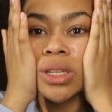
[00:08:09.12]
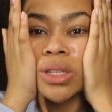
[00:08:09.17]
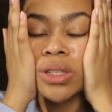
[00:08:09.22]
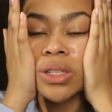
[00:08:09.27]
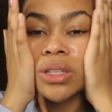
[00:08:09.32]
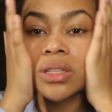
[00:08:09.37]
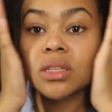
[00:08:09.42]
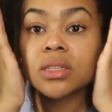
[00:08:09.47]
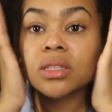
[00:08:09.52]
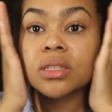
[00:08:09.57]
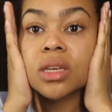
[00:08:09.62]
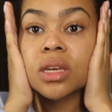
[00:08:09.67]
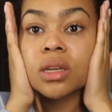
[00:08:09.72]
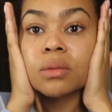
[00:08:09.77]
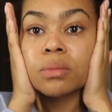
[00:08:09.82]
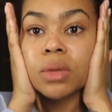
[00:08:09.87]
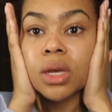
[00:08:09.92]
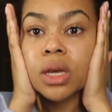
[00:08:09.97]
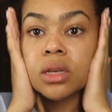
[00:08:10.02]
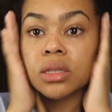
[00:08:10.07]
it into the
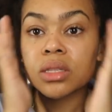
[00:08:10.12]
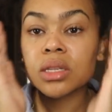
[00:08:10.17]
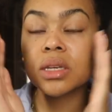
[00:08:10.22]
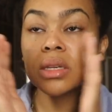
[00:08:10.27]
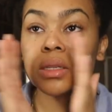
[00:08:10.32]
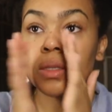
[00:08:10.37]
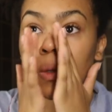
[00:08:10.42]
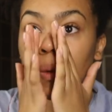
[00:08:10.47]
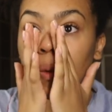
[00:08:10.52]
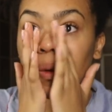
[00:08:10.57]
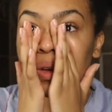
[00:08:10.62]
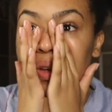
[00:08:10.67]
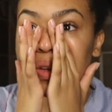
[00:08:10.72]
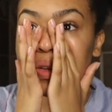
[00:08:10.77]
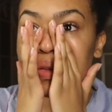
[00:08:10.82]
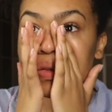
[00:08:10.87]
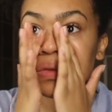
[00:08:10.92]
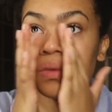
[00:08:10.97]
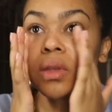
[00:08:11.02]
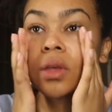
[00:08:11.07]
skin because it is an
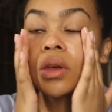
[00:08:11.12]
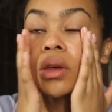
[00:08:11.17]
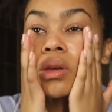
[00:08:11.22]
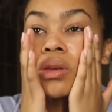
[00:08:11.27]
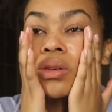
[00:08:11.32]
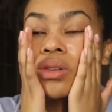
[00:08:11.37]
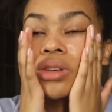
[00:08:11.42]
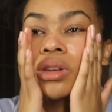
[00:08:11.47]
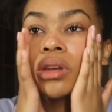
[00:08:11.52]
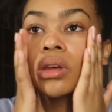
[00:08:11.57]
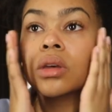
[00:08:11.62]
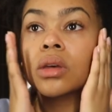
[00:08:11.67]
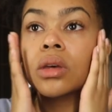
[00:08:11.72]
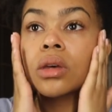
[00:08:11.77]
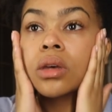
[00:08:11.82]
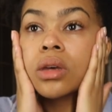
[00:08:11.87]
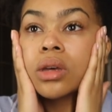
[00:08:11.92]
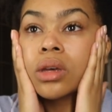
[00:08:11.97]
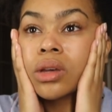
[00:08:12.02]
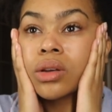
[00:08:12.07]
oil, so
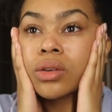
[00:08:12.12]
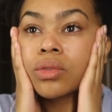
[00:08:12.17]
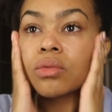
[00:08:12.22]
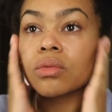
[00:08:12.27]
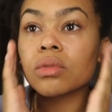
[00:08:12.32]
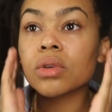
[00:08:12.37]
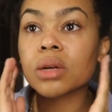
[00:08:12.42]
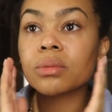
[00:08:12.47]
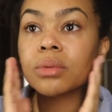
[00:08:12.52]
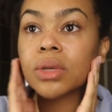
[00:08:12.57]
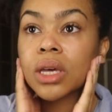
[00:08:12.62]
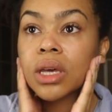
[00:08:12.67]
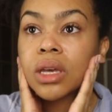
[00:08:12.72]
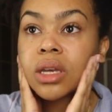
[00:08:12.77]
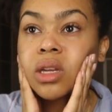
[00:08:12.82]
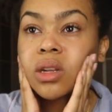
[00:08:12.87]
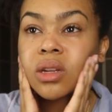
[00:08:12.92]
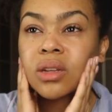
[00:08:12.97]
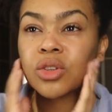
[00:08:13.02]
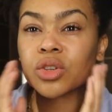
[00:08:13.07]
rubbing it
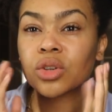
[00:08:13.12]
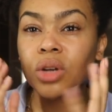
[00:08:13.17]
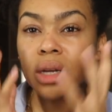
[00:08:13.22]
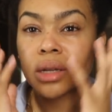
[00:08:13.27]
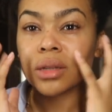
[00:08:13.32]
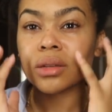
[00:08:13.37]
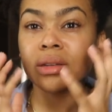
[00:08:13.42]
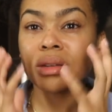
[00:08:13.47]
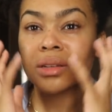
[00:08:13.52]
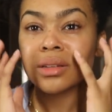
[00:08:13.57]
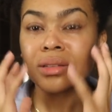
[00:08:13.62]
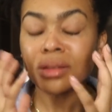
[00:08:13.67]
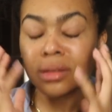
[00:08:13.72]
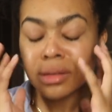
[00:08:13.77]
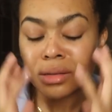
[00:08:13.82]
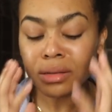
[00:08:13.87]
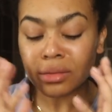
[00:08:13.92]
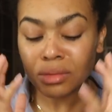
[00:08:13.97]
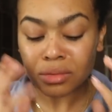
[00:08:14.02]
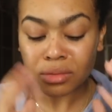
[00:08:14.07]
in and trying to
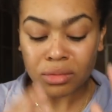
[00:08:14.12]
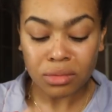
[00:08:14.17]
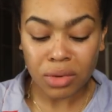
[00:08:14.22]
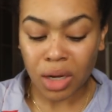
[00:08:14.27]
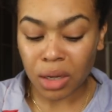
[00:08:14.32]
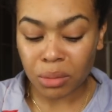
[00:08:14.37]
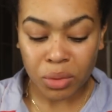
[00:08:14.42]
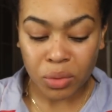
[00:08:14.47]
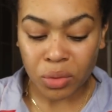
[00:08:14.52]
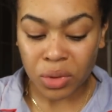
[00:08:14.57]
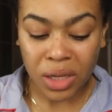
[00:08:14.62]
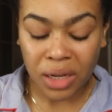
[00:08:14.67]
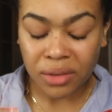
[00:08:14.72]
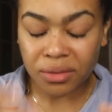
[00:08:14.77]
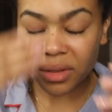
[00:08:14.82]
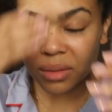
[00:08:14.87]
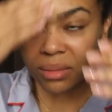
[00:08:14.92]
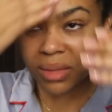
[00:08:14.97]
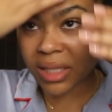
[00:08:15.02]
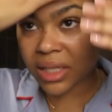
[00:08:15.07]
rub all that
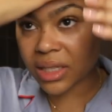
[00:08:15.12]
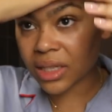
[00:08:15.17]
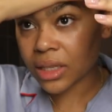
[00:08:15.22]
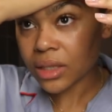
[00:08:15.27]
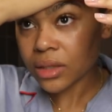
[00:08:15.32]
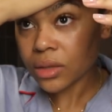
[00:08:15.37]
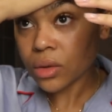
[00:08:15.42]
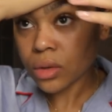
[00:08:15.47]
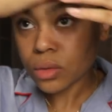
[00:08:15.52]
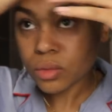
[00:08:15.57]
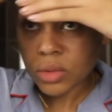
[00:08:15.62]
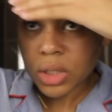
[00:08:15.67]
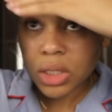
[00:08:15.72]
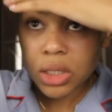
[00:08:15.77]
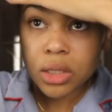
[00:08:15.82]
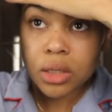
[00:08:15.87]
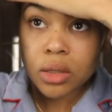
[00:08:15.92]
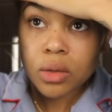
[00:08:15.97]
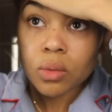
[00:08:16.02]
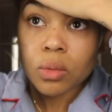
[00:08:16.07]
vitamin C is not
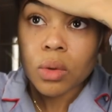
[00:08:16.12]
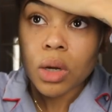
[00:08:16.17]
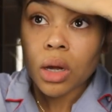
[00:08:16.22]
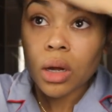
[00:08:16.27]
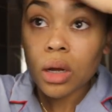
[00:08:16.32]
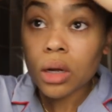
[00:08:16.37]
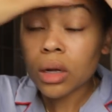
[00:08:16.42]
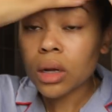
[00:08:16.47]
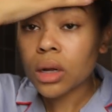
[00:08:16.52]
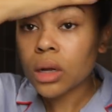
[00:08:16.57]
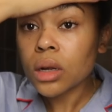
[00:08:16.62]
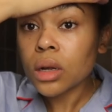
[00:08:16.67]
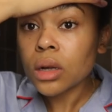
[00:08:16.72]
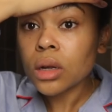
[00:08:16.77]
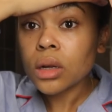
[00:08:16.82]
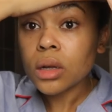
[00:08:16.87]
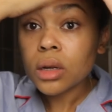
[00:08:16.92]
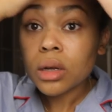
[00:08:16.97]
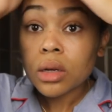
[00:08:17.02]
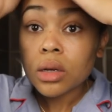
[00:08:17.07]
really gonna work,
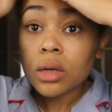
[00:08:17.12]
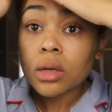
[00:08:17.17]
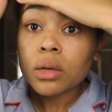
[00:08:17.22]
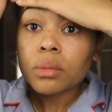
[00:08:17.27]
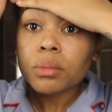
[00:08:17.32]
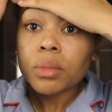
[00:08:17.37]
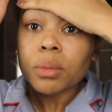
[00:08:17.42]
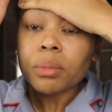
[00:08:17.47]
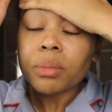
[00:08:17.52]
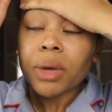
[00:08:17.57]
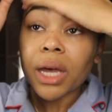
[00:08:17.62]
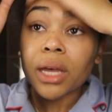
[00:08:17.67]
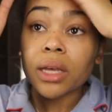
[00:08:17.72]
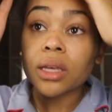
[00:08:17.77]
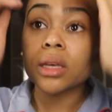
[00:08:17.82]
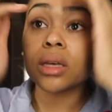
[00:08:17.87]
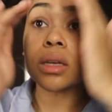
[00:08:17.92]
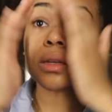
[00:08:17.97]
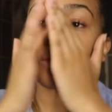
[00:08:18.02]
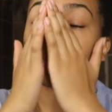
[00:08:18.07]
but
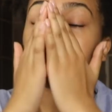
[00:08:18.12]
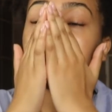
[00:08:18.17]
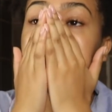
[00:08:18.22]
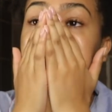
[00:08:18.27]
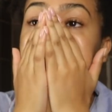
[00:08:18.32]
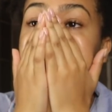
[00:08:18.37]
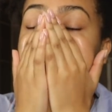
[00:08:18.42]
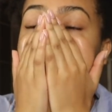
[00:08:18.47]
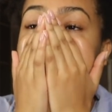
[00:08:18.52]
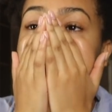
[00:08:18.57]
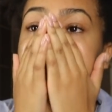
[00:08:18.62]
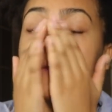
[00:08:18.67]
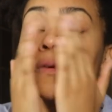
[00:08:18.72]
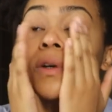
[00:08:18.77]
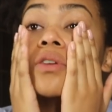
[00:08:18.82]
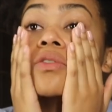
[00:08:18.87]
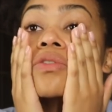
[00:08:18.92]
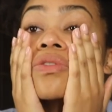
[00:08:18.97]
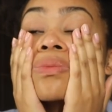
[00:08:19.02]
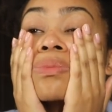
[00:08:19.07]
patting it in works quite
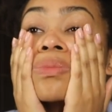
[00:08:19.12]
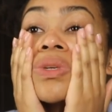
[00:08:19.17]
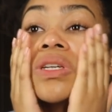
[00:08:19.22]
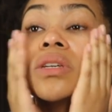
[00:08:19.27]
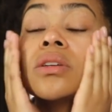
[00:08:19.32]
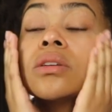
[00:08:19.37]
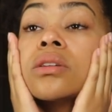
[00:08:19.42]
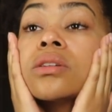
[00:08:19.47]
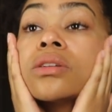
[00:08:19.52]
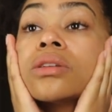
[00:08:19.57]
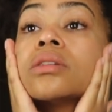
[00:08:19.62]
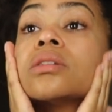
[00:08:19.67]
well for me.